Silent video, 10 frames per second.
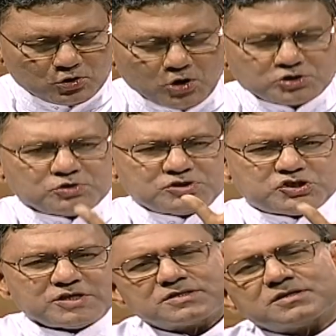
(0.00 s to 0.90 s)
go to
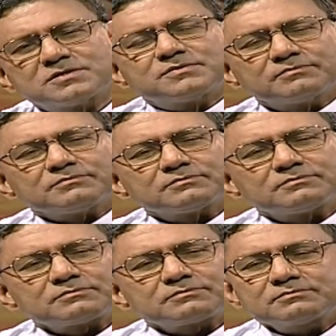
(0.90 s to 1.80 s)
Jesus,
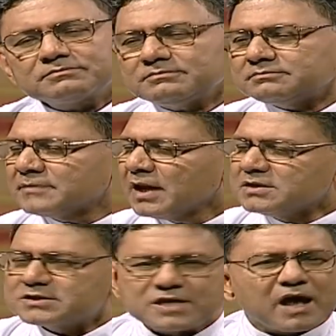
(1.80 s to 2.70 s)

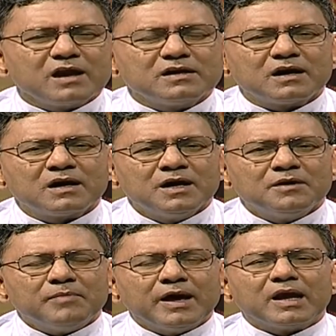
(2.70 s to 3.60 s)
surrender
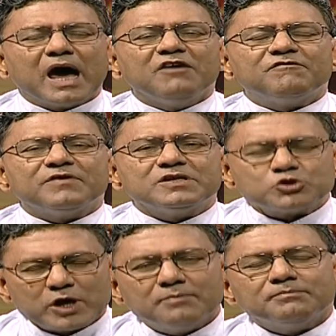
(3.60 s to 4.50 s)
my life
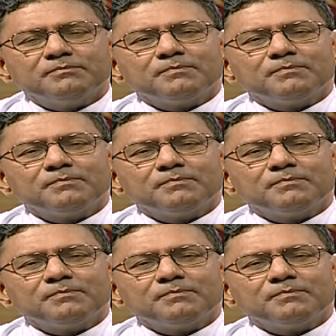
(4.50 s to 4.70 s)
to Him.